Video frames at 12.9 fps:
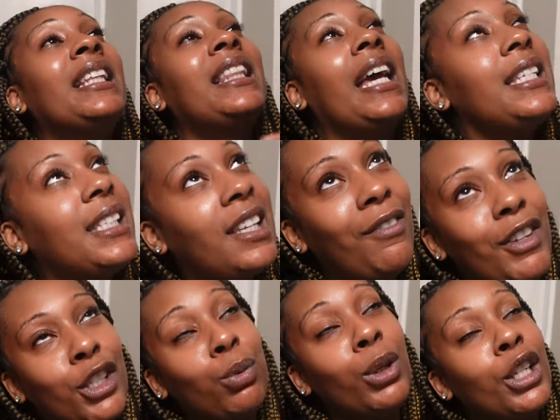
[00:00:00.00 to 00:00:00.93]

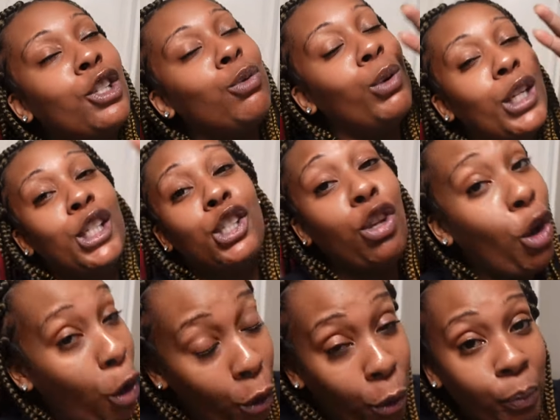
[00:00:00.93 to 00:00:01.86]
Thanksgiving
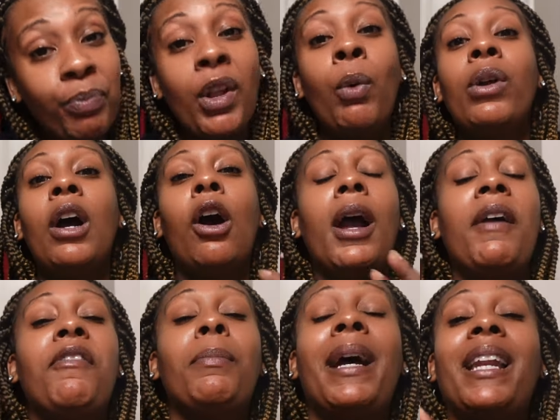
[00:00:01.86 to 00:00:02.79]
2022. We hope
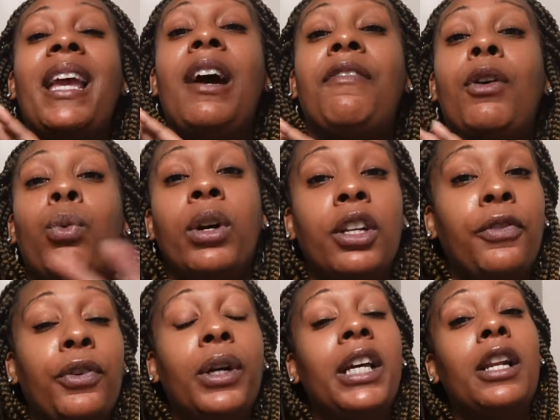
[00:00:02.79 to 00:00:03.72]
everybody have a
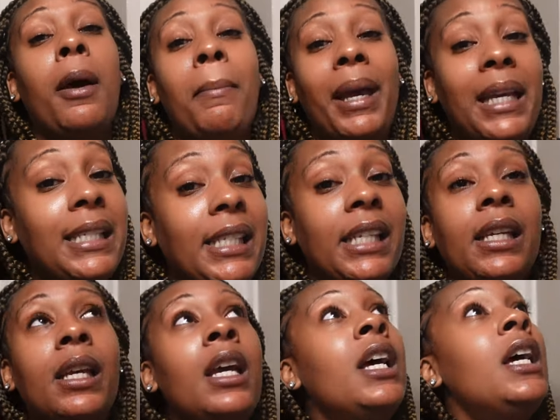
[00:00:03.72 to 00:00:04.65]
wonderful and amazing,